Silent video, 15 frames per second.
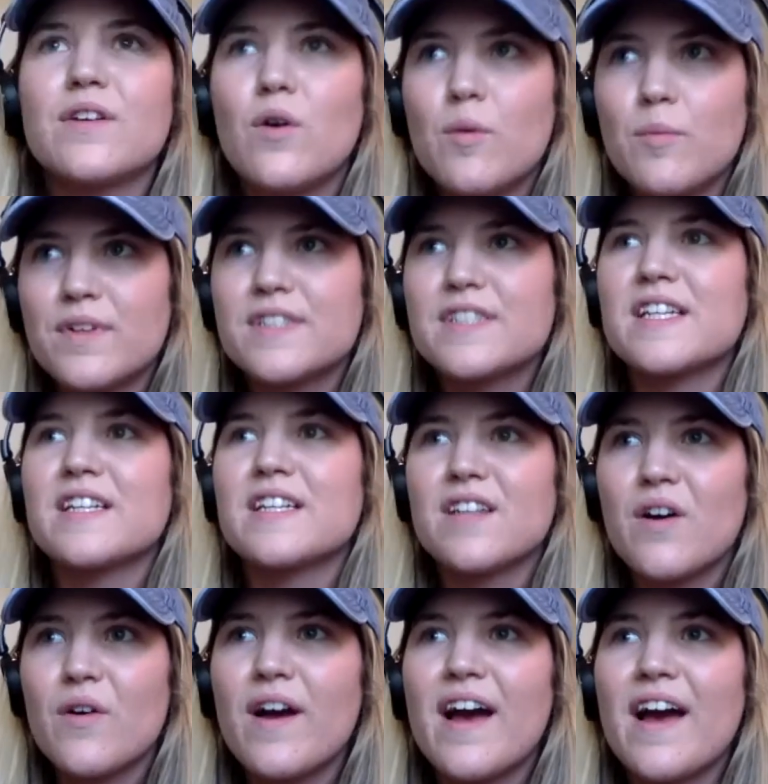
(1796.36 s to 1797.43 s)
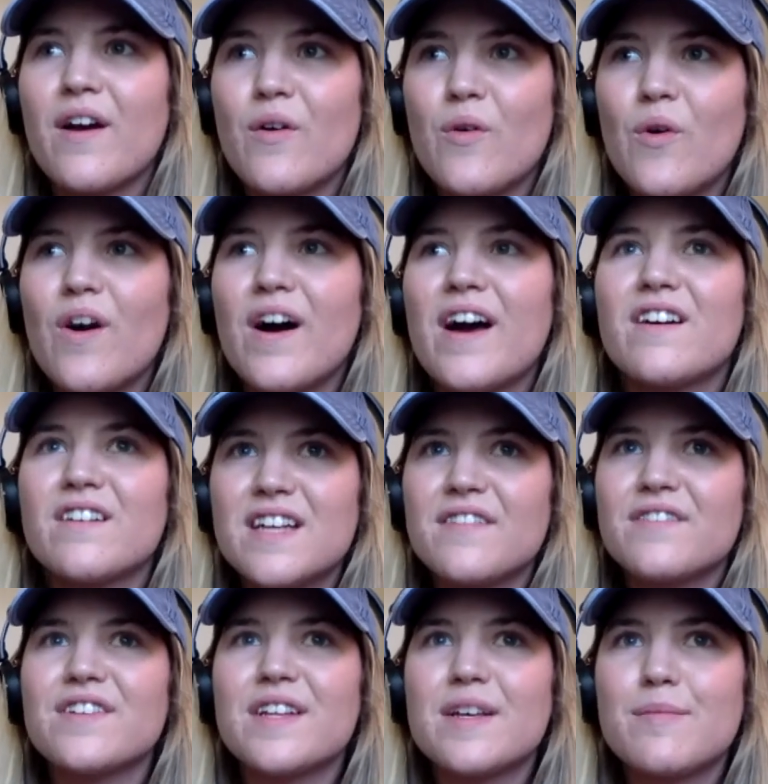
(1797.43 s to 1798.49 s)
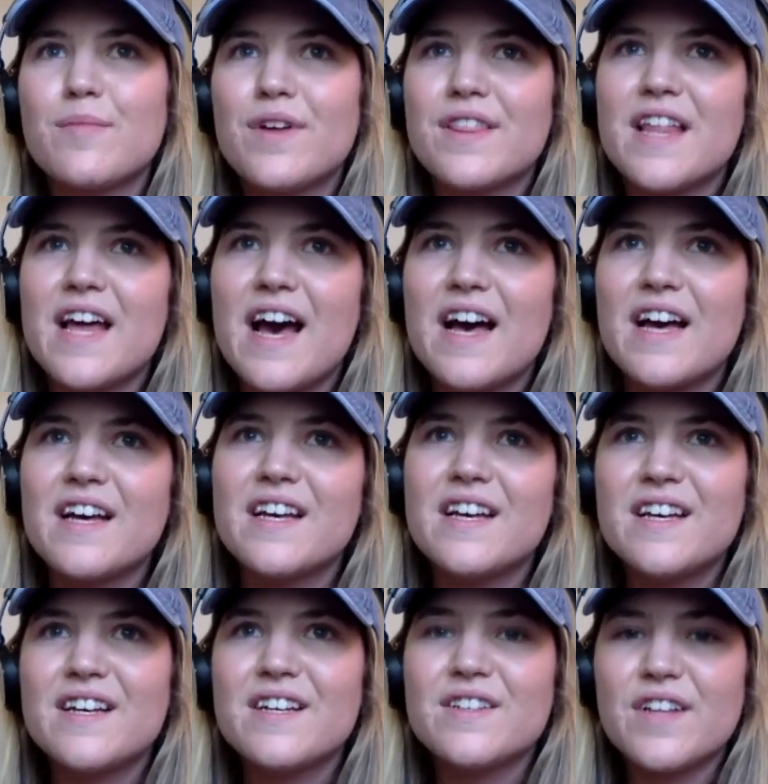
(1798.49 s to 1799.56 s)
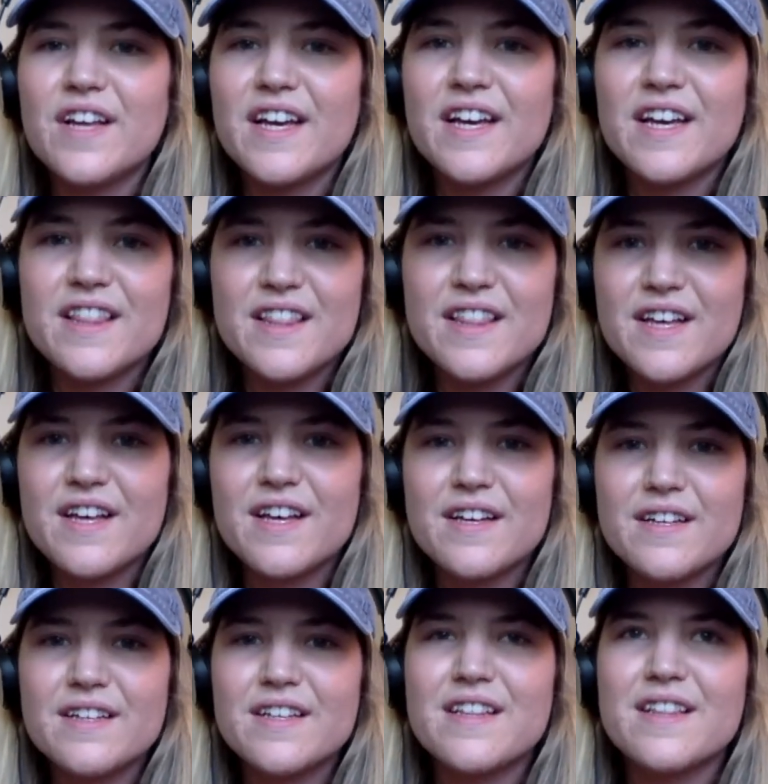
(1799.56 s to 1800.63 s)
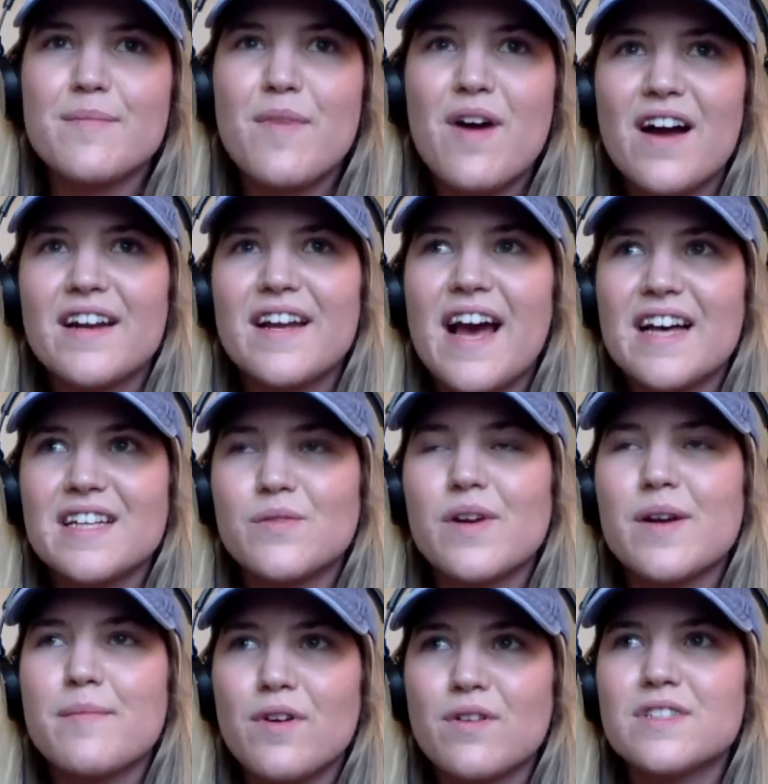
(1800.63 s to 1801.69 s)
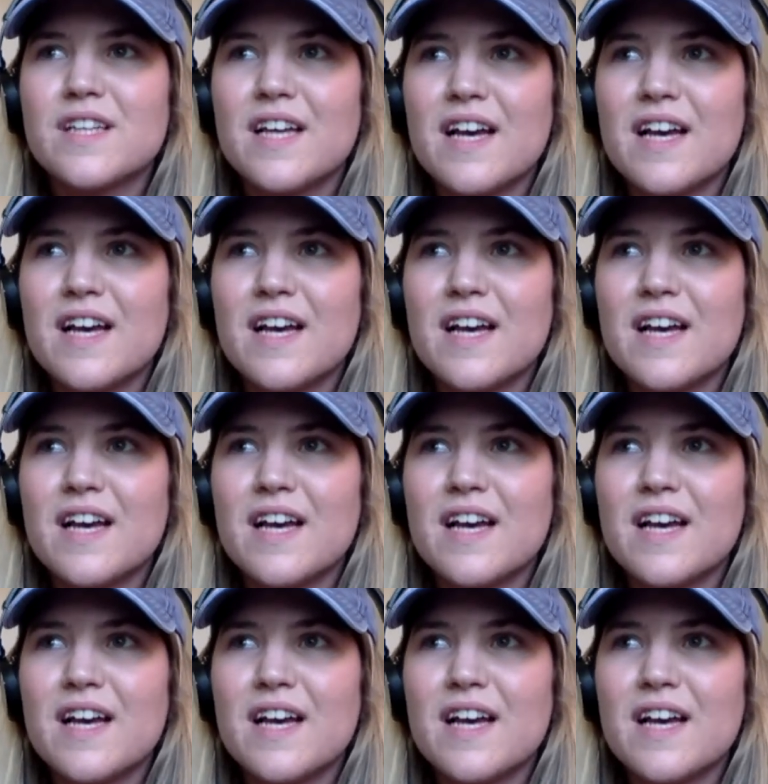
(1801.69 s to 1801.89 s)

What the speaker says: Homelessness. Okay, cool. And I'll definitely put that link in the podcast when I post it